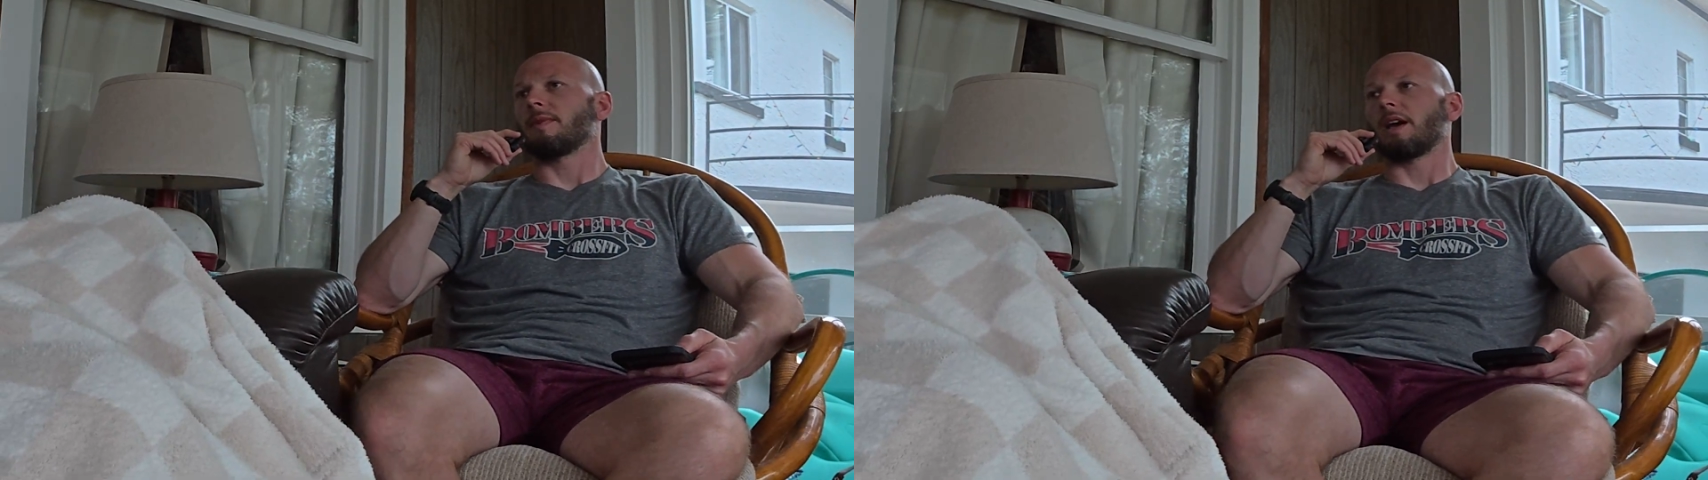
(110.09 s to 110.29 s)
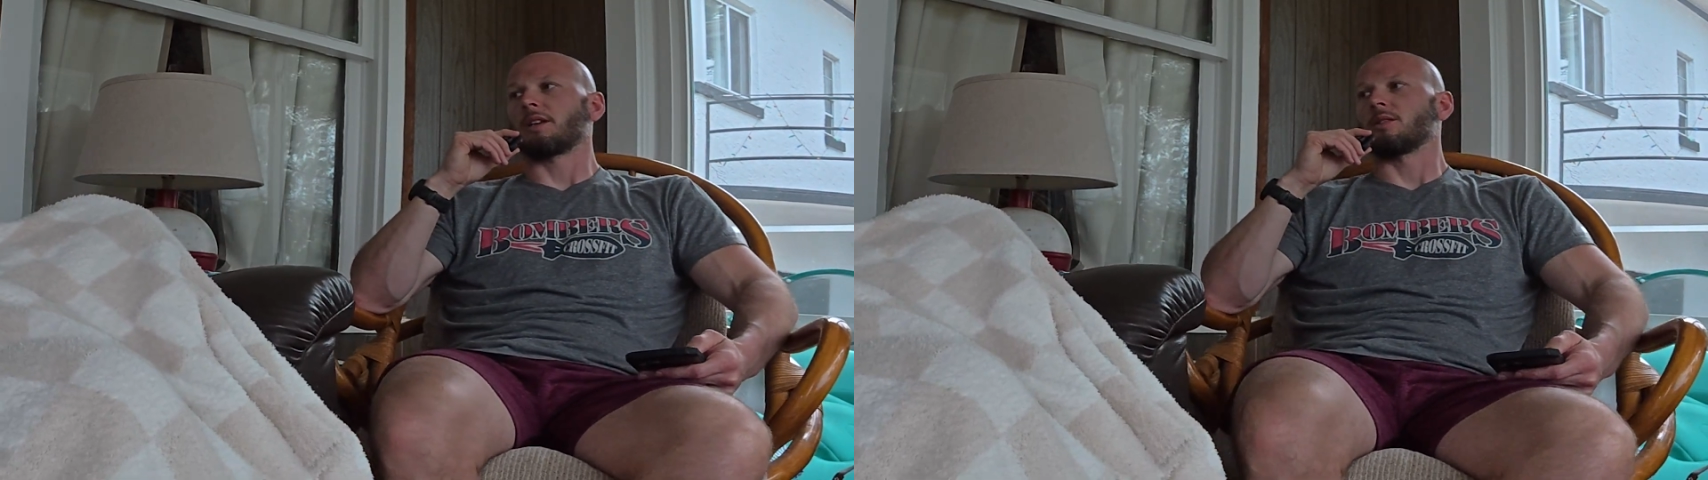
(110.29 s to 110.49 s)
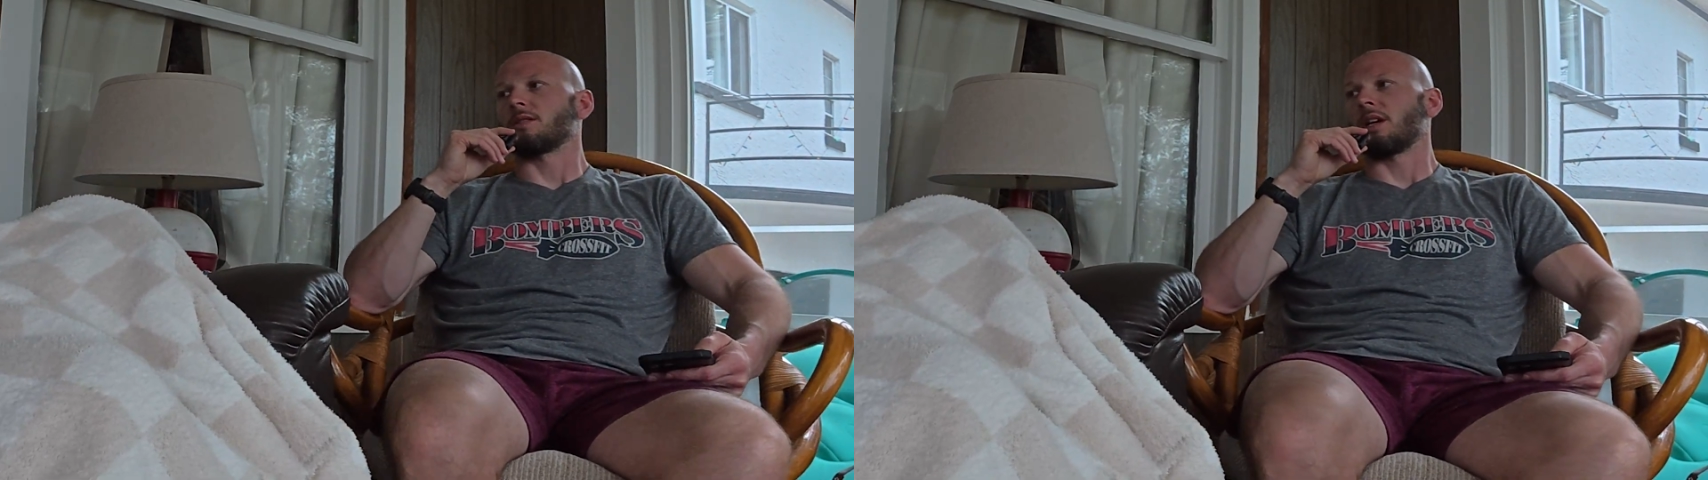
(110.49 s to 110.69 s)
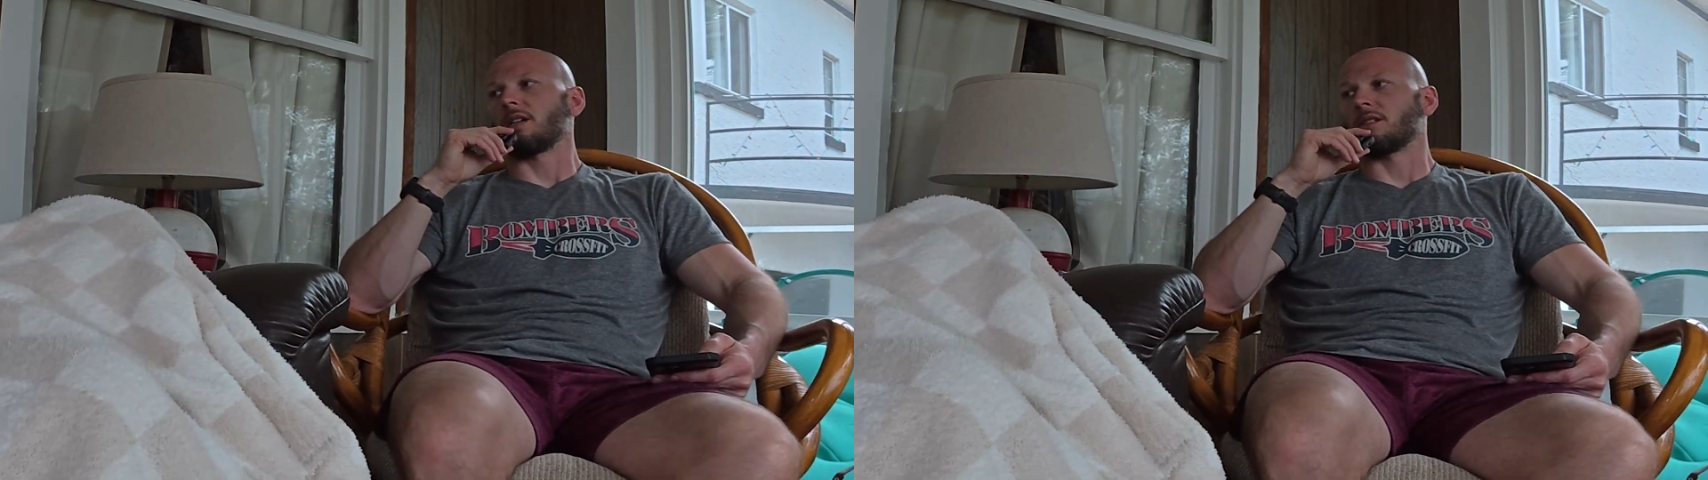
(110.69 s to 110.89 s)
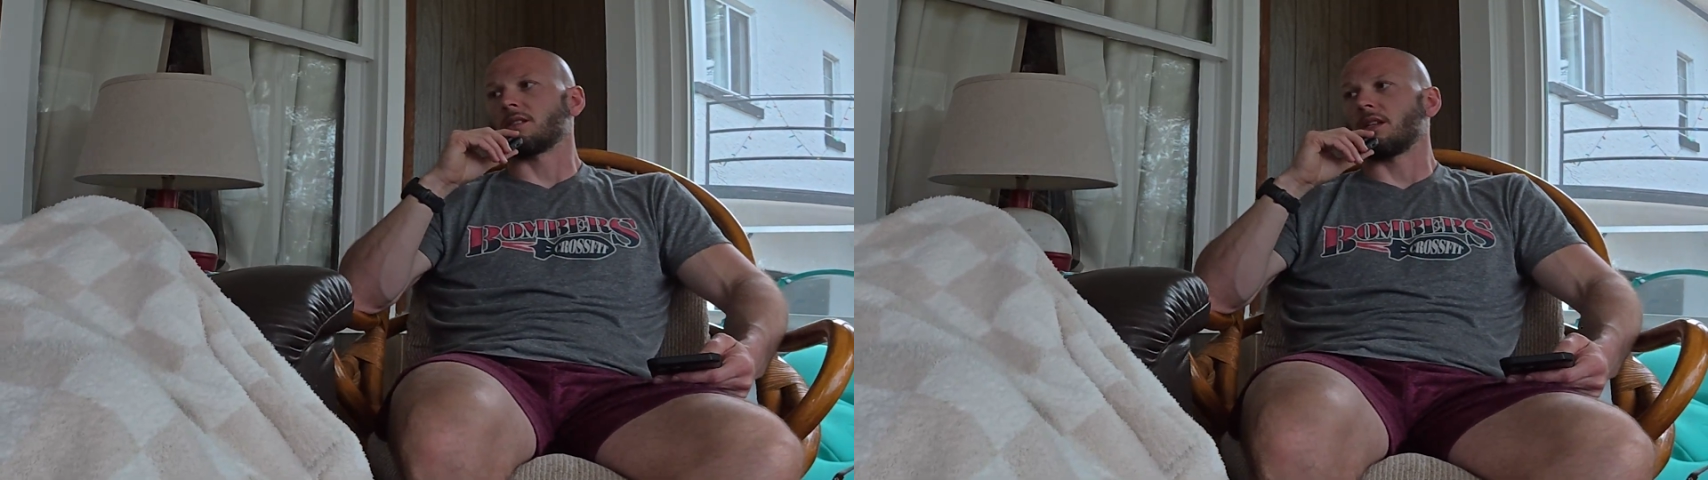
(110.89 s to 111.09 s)

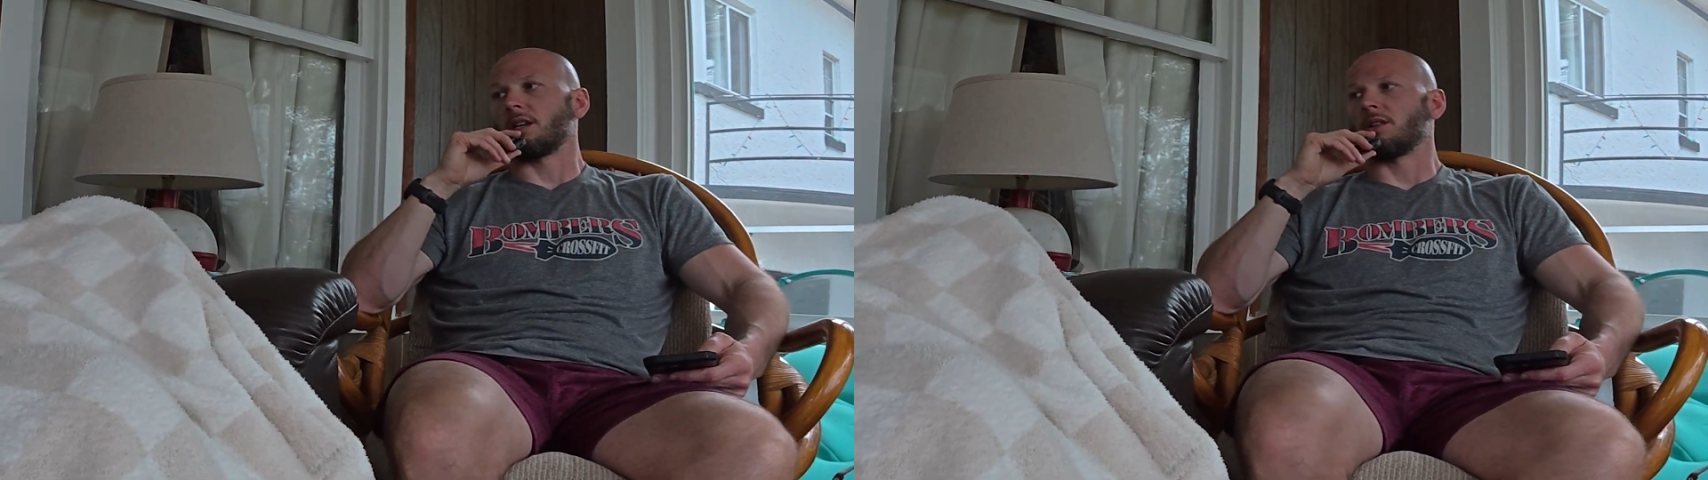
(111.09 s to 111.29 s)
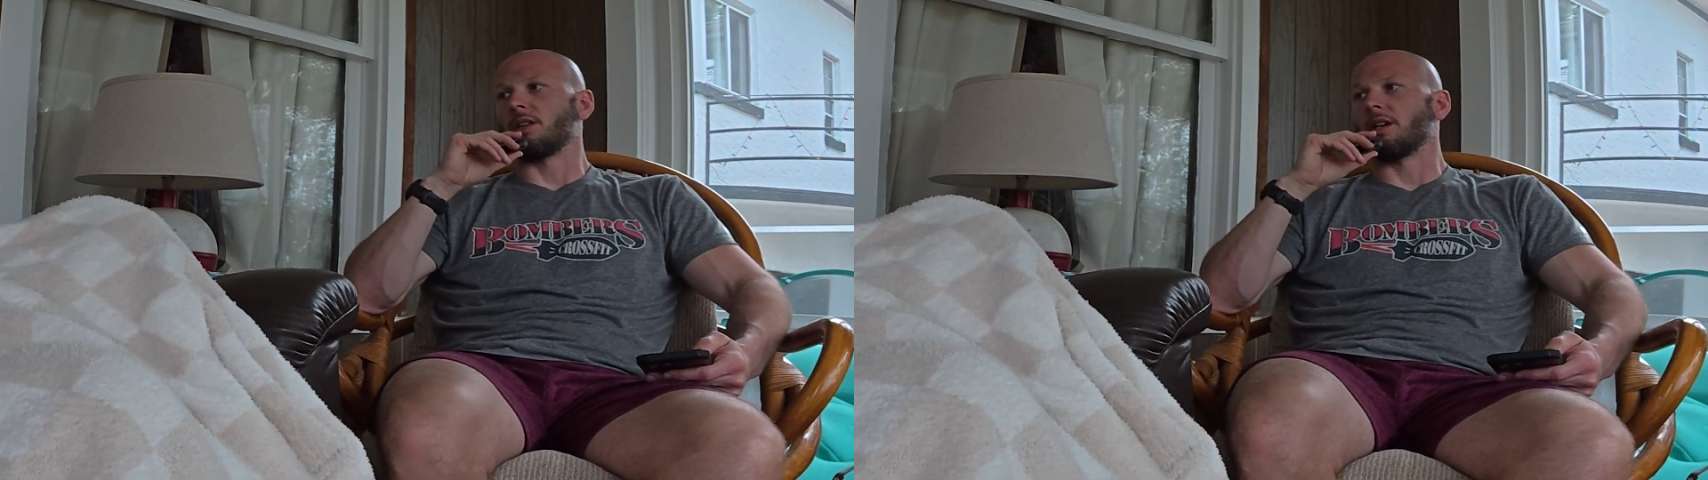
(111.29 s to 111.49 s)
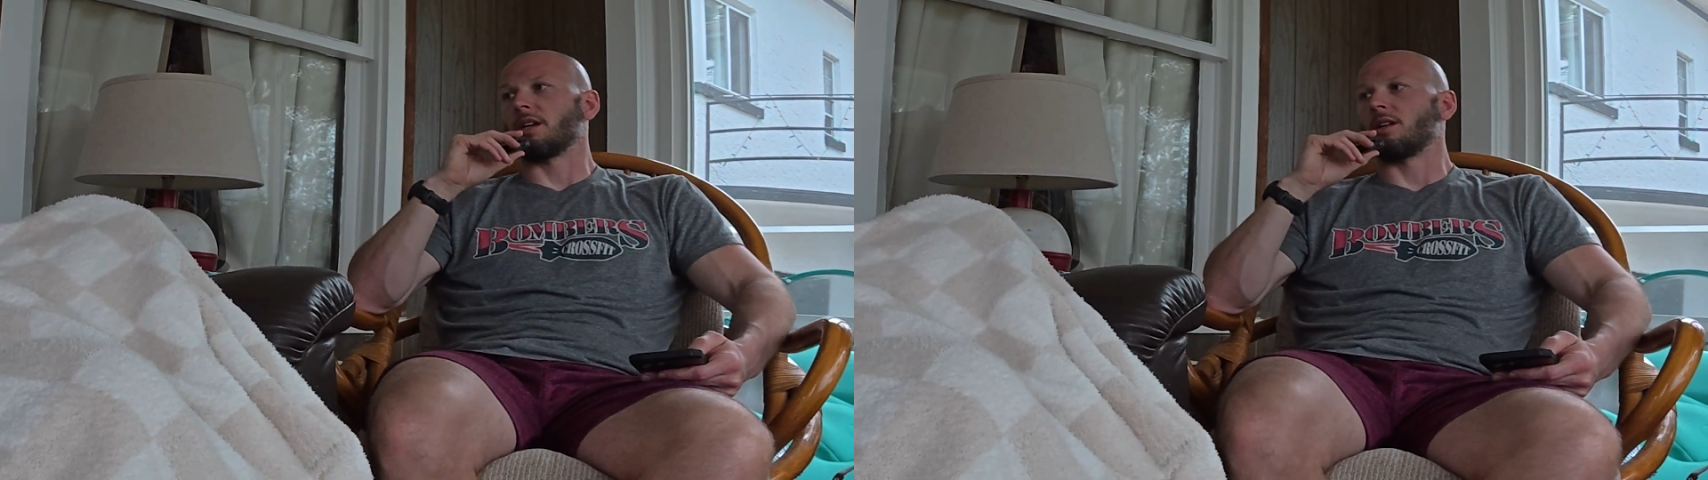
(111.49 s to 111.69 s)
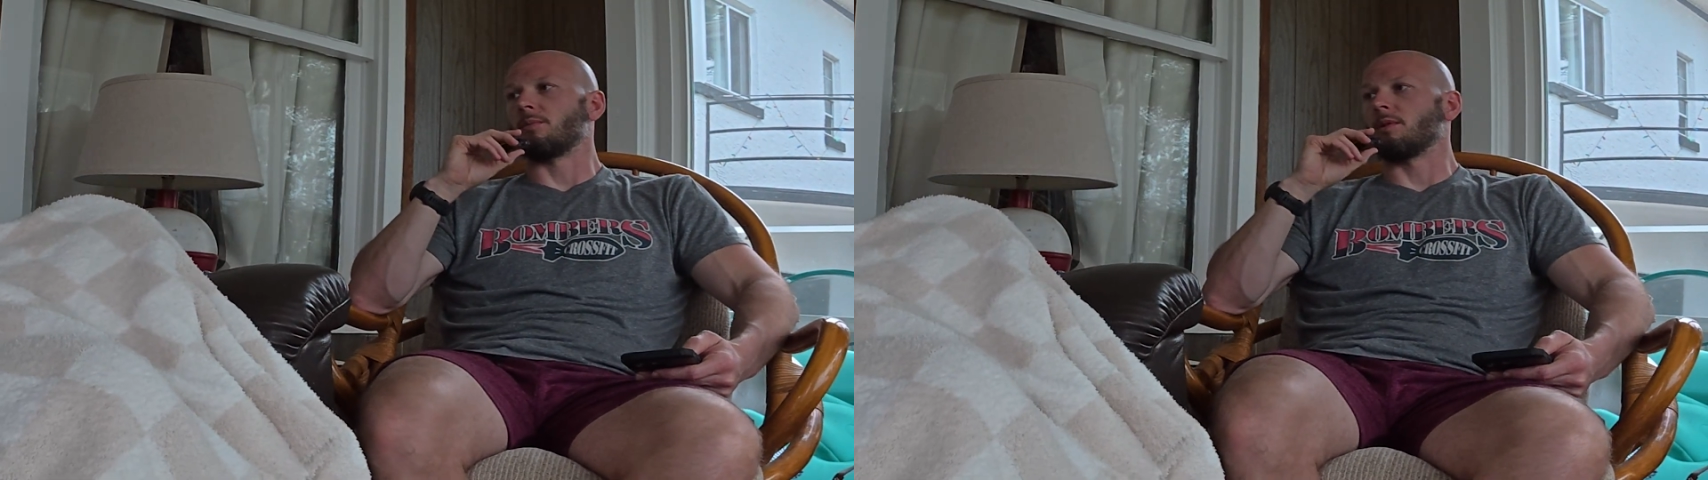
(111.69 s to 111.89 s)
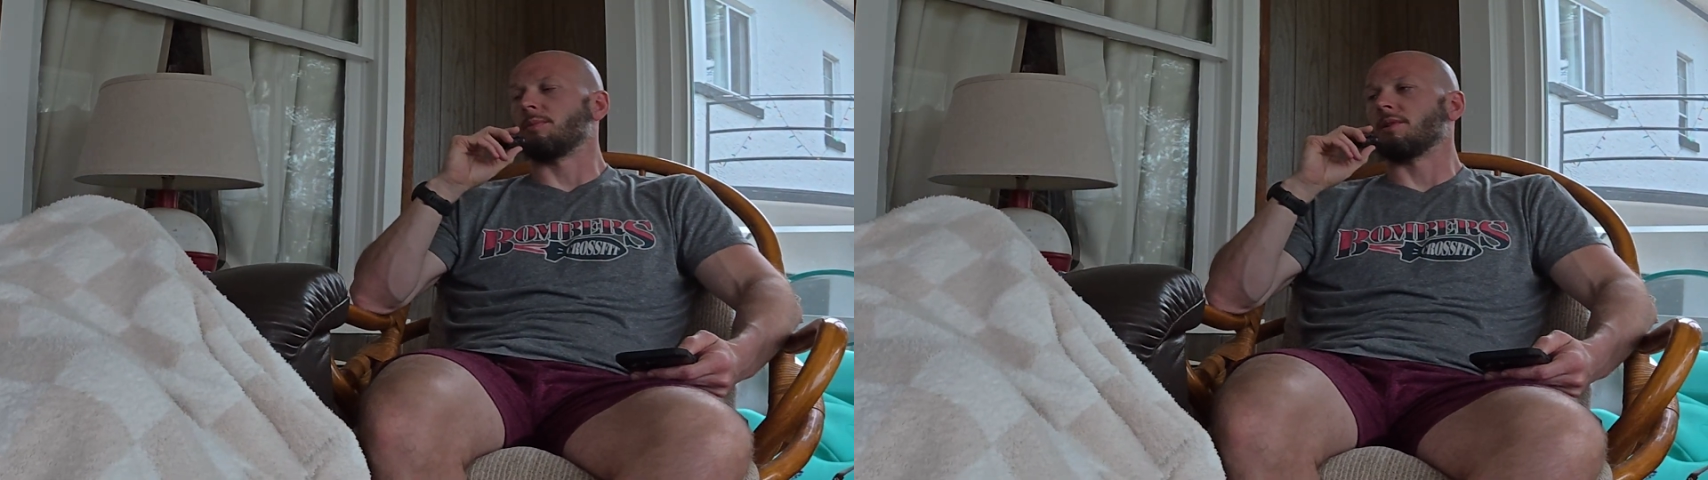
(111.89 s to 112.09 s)
exercises that you did or
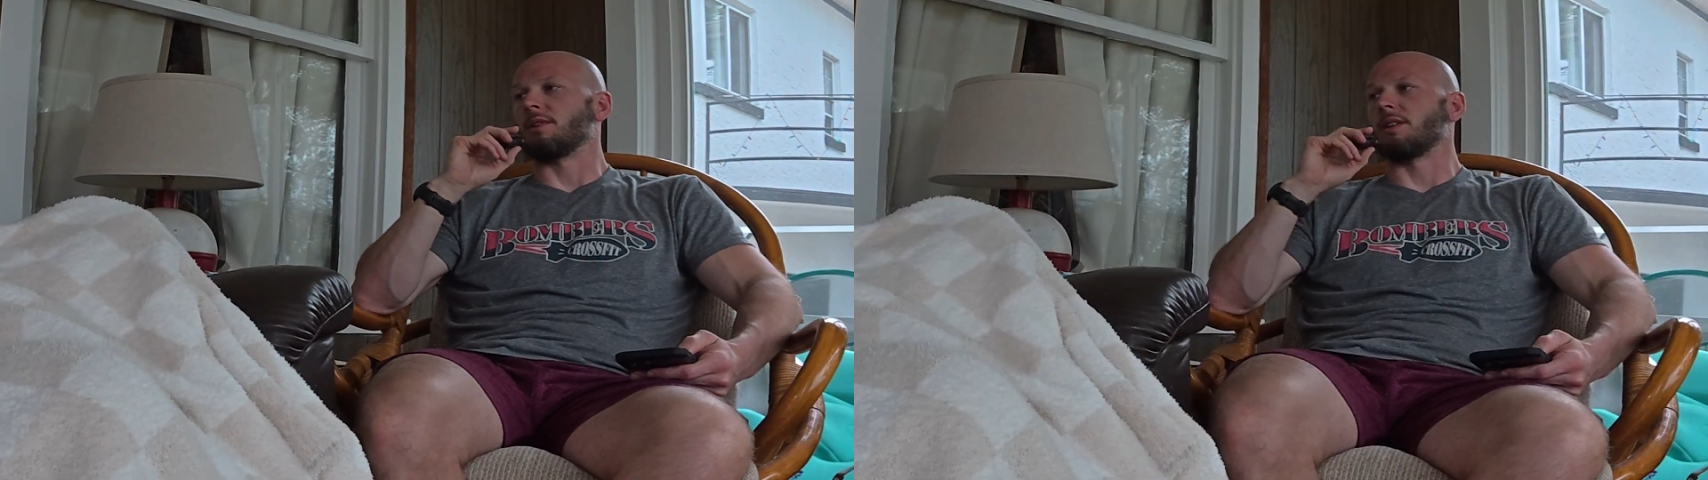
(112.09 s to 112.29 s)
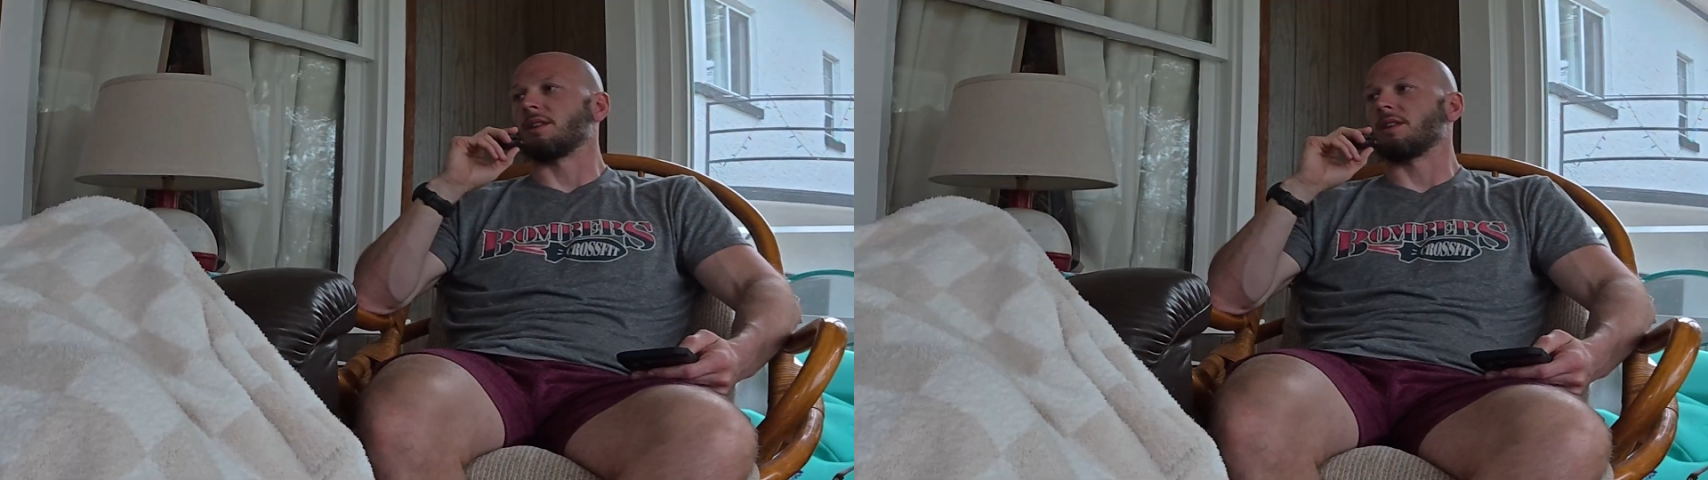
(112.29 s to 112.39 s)
mobility